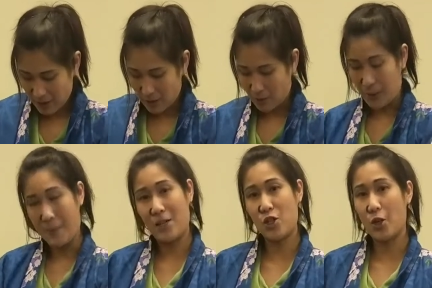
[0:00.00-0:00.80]
You want to
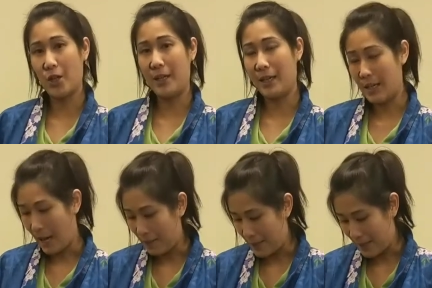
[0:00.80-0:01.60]
make sure you
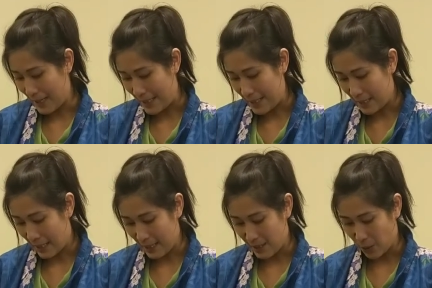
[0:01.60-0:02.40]
have it nice and
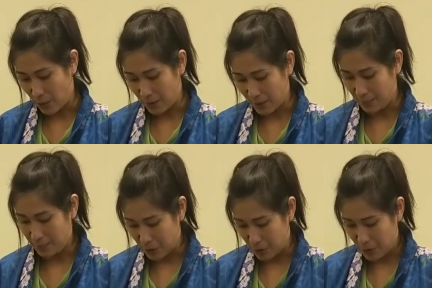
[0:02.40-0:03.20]
tight so it won't
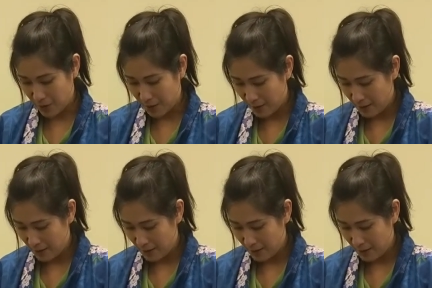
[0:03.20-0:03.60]
come loose.